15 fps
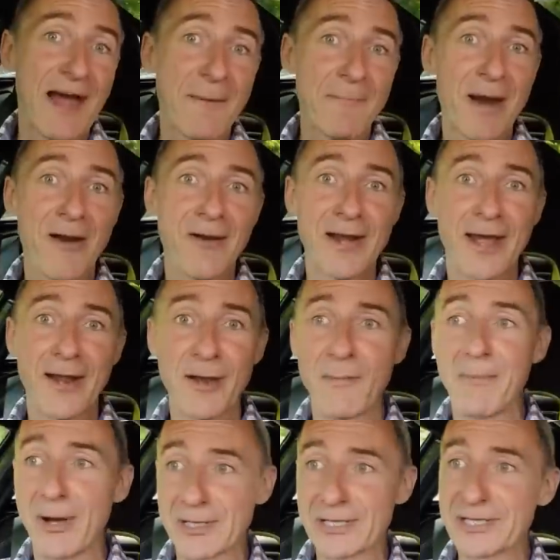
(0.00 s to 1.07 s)
that Maranello
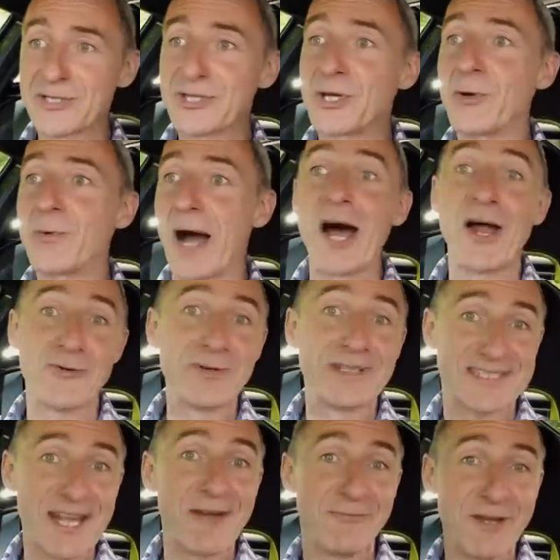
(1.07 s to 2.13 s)
model to one hundred
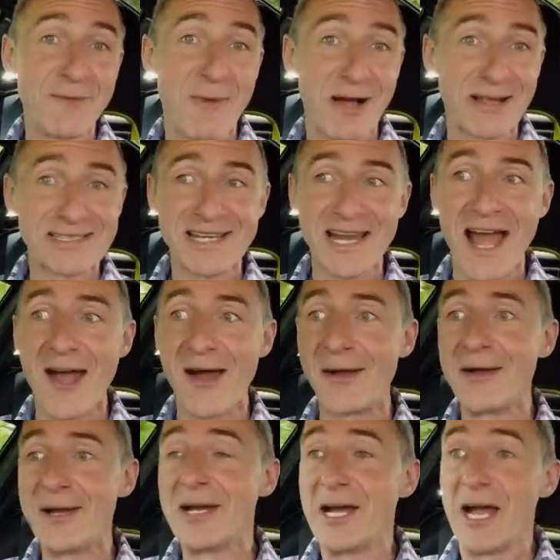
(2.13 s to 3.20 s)
seventy miles an hour?
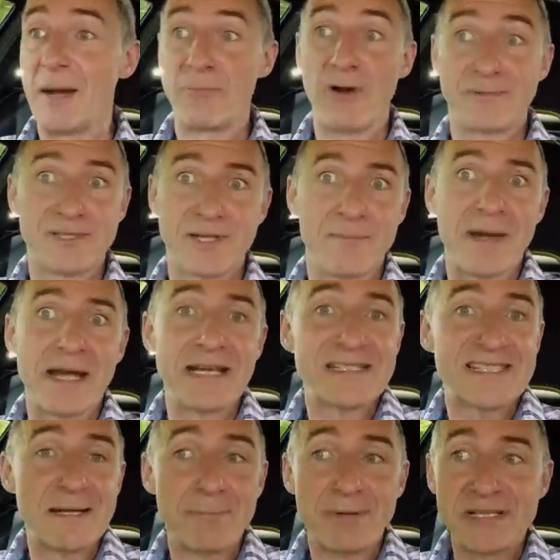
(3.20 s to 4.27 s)
Perhaps you can make it
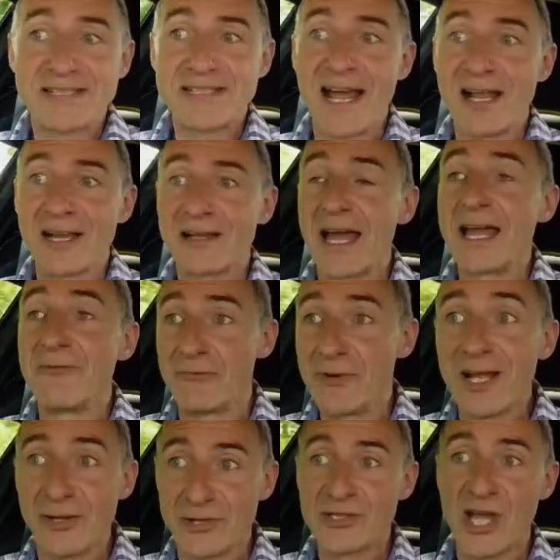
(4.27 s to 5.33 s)
simpler still. In
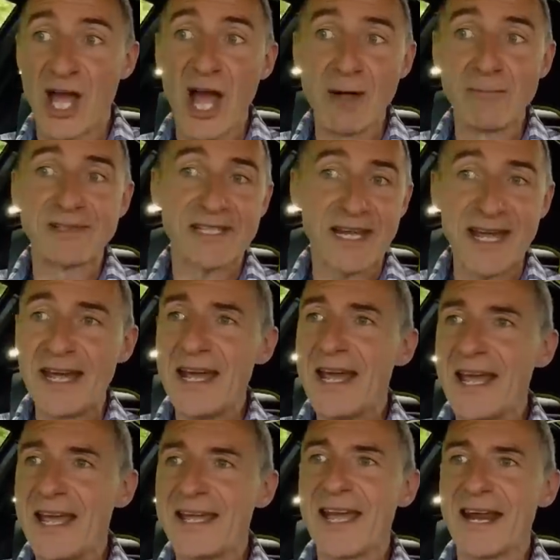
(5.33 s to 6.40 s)
real terms here,
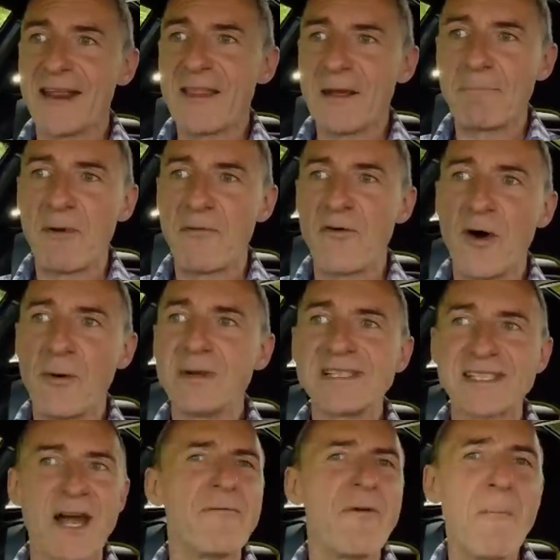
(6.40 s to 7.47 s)
you're getting the
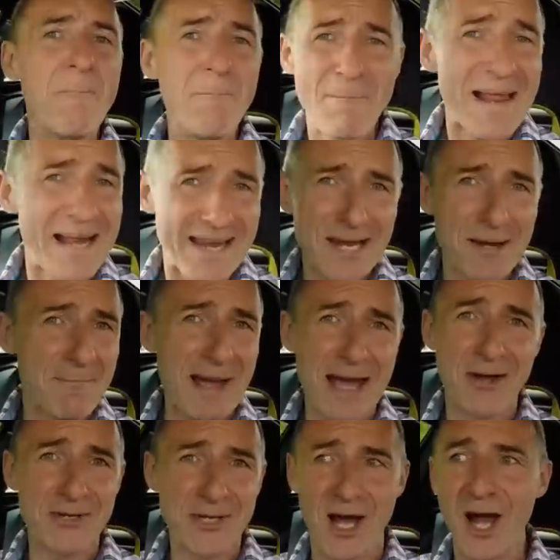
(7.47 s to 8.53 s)
performance of a million pound